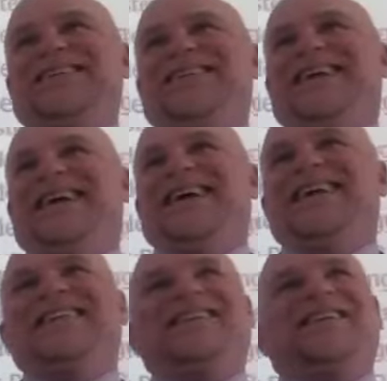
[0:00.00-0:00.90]

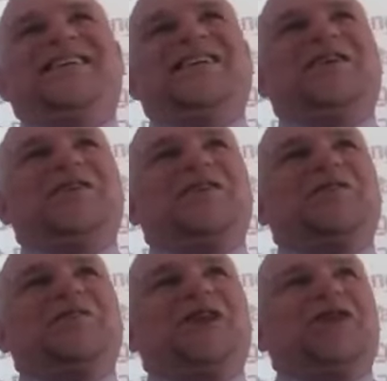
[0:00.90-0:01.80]
And
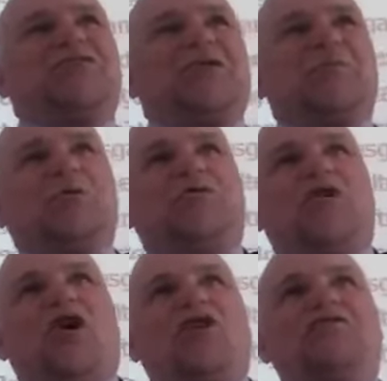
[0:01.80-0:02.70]
industry moves
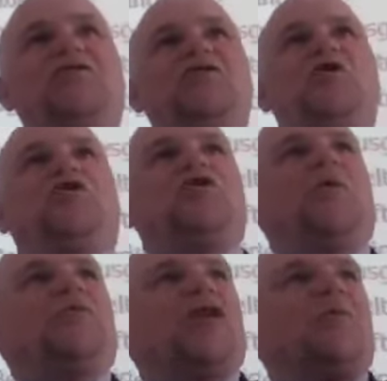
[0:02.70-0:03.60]
on, new terms
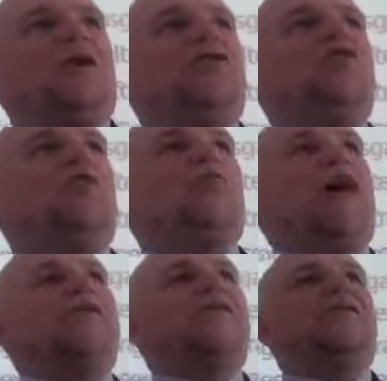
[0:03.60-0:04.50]
come in, new
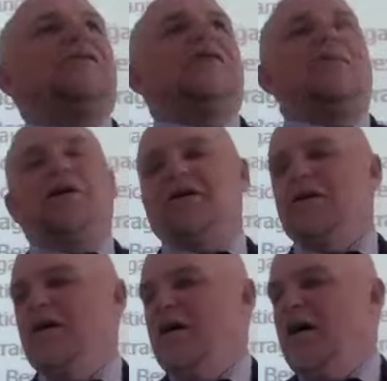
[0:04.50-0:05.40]
practices come in,
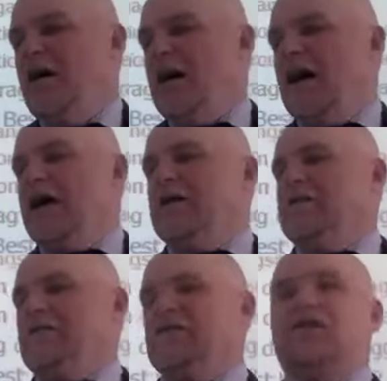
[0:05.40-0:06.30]
and
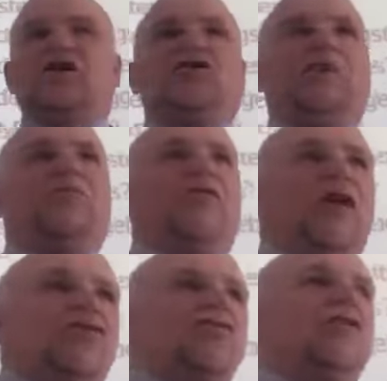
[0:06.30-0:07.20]
the teaching
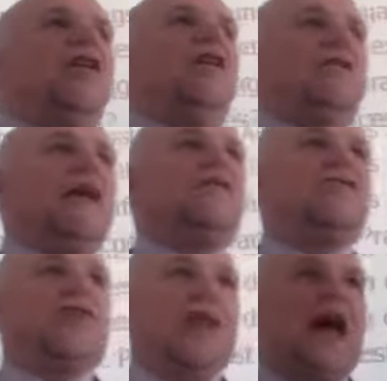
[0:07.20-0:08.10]
profession tends to
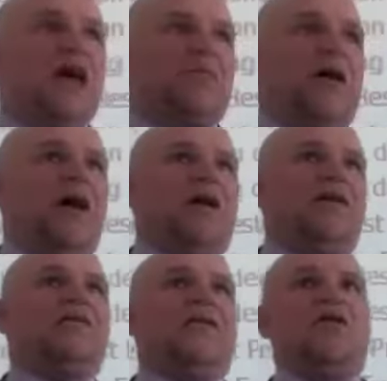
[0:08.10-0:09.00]
lag behind
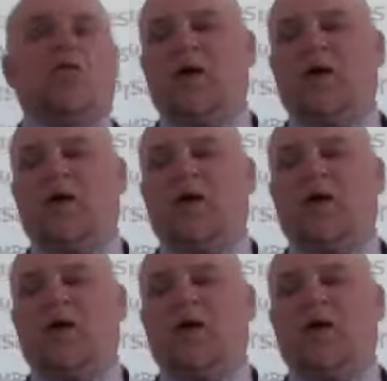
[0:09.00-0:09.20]
quite